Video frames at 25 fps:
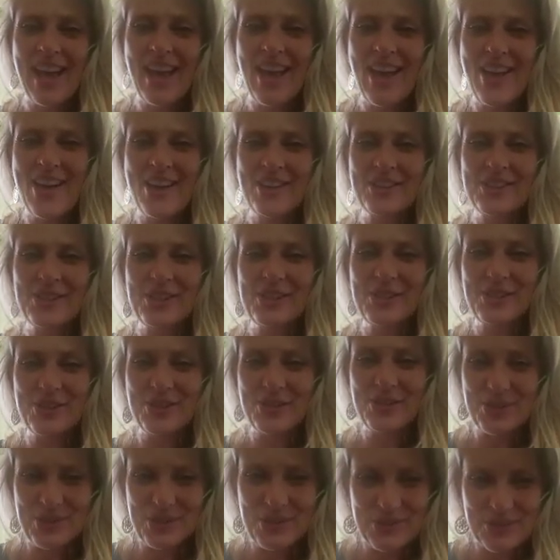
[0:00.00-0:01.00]
share her
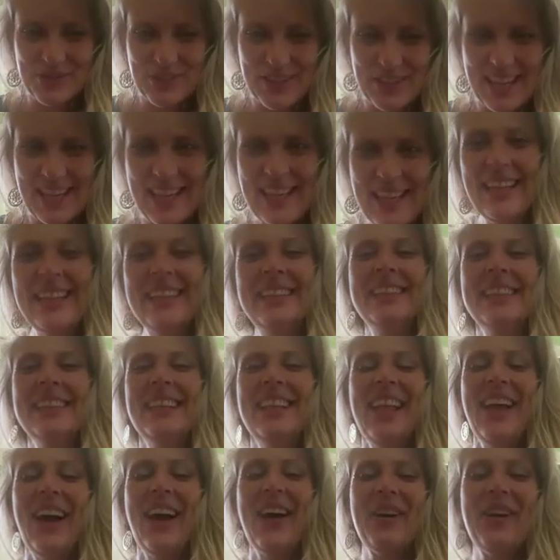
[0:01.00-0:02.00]
story
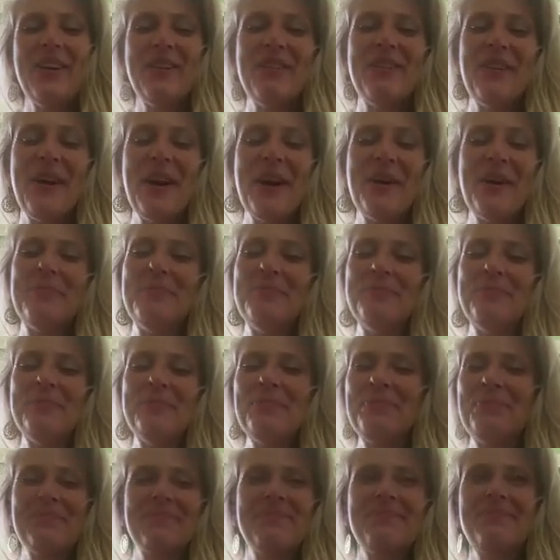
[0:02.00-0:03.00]
of
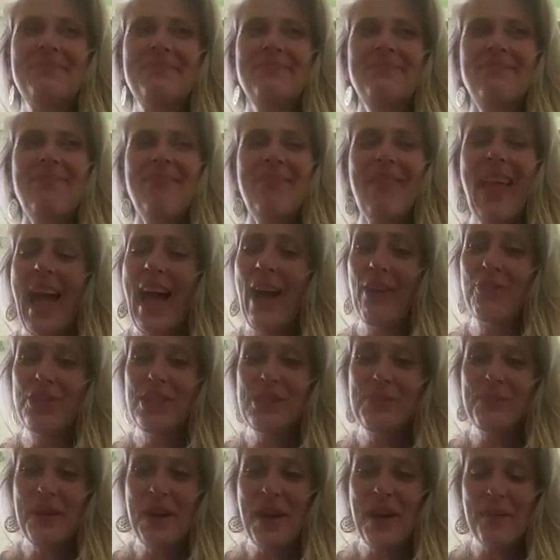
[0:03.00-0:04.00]
how
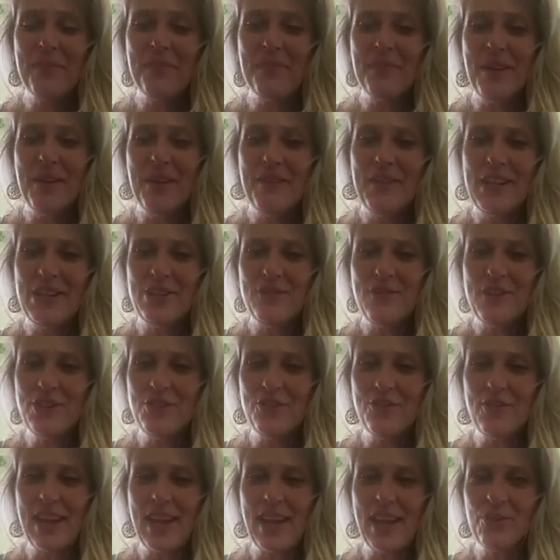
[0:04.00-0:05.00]
she's become a village
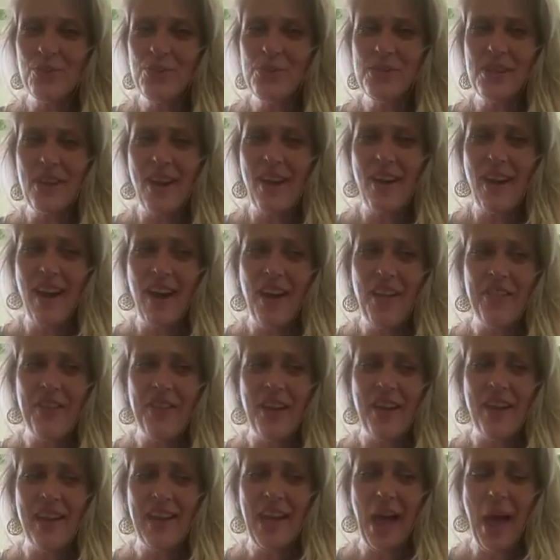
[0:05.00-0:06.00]
visionary and also her
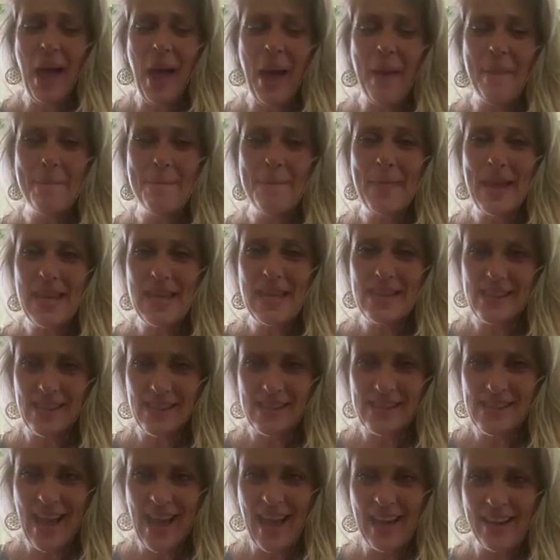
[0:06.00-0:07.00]
other
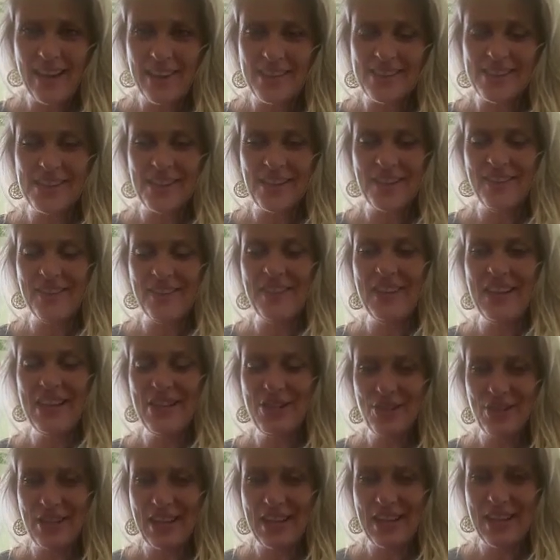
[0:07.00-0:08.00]
amazing talents that have
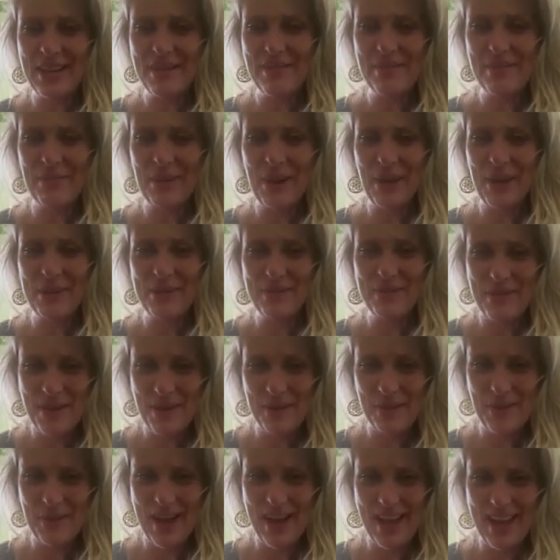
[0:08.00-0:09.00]
literally blown me
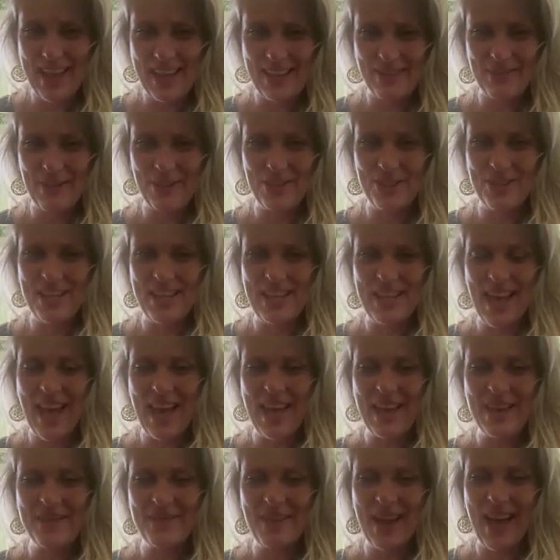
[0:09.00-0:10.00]
away when she
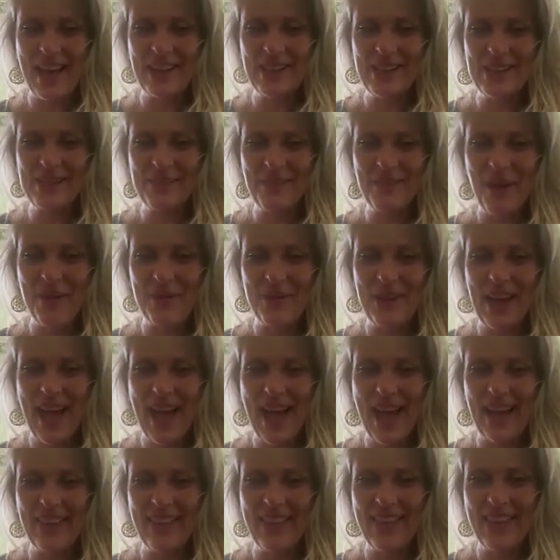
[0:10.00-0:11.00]
came and spoke
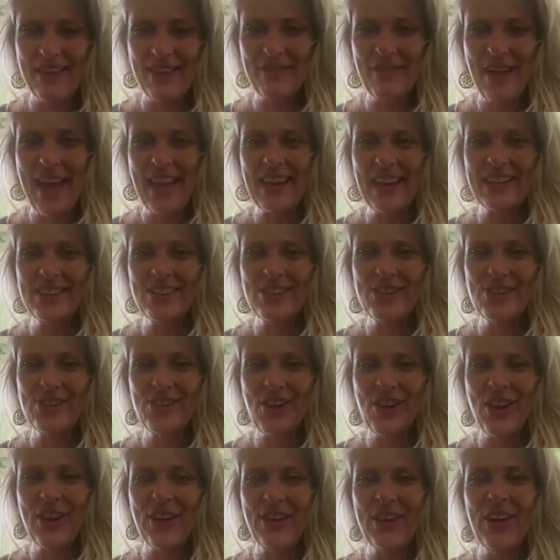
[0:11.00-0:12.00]
at the event.
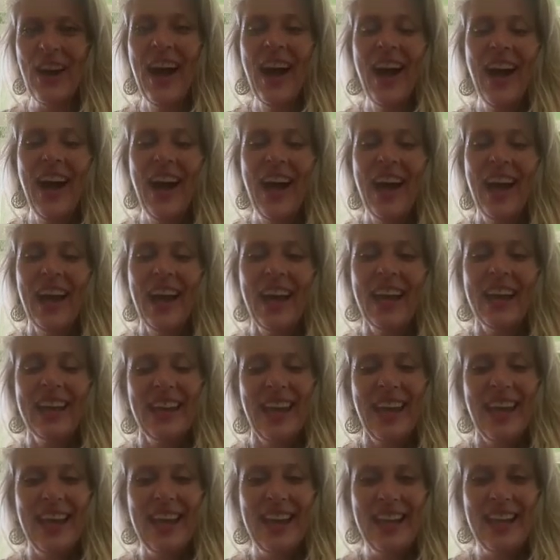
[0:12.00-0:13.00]
So,
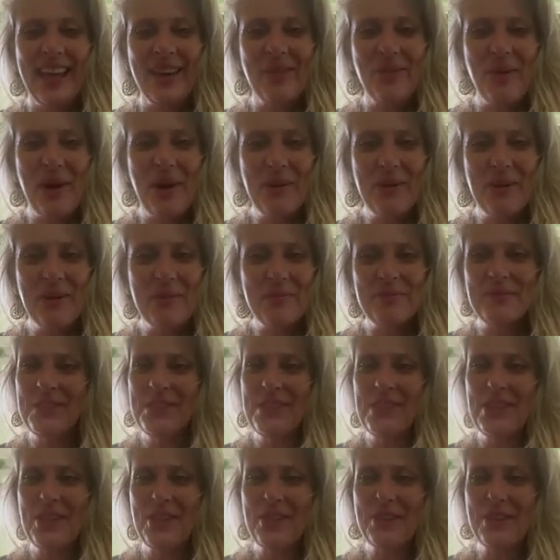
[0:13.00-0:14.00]
Keeley, welcome
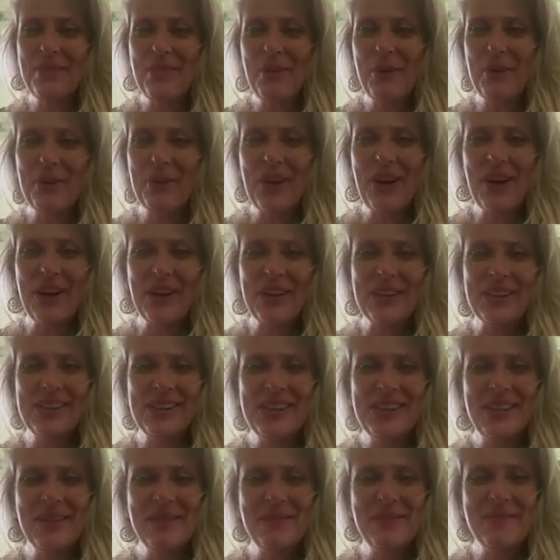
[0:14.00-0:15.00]
to the
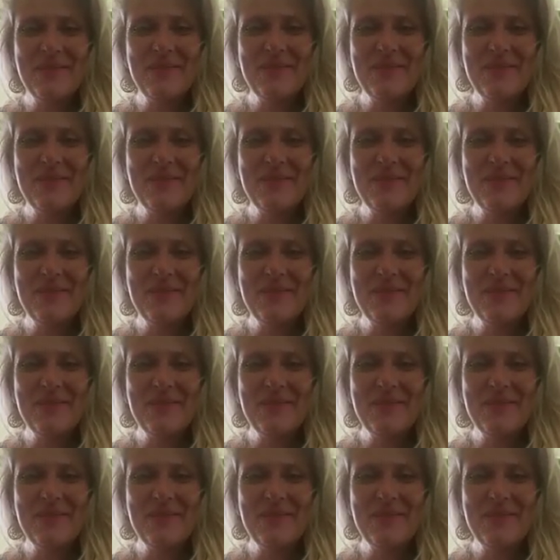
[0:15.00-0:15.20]
podcast.